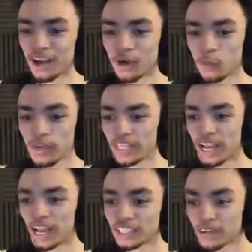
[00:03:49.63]
Uh, we
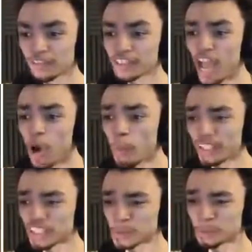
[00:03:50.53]
are... I don't even know, where
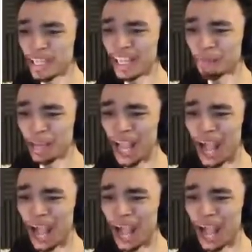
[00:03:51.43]
you're spinning me